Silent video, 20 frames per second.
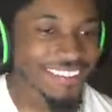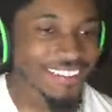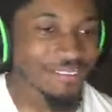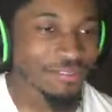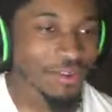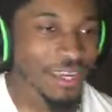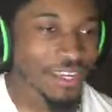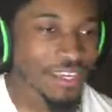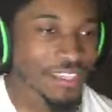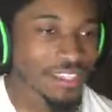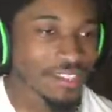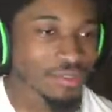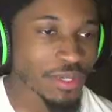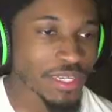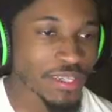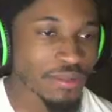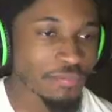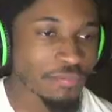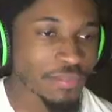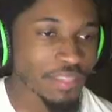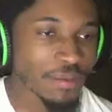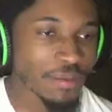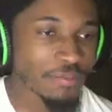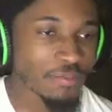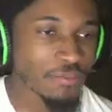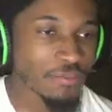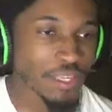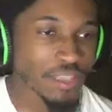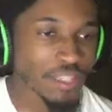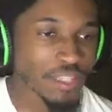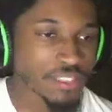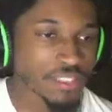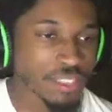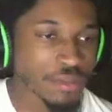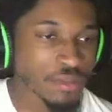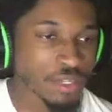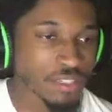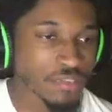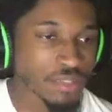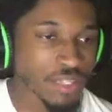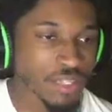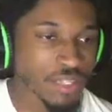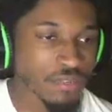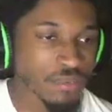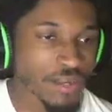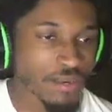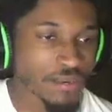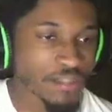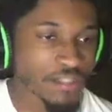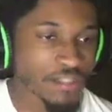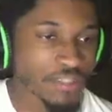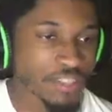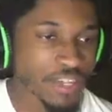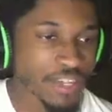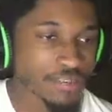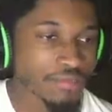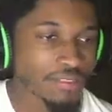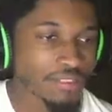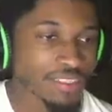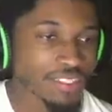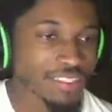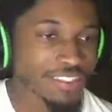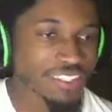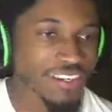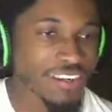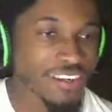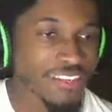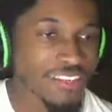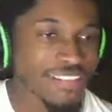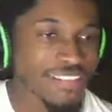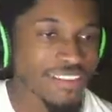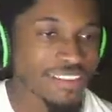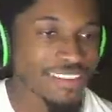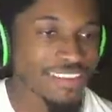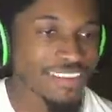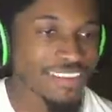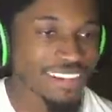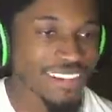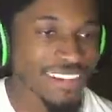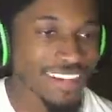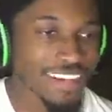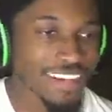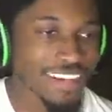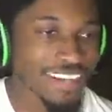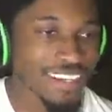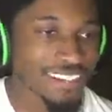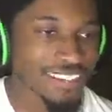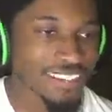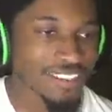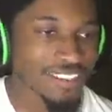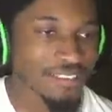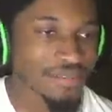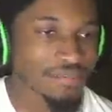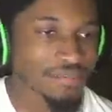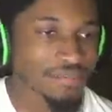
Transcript: Wait, weak. Yep, right there. He's coming. He's flanking around. Dead. Let's go. Nice.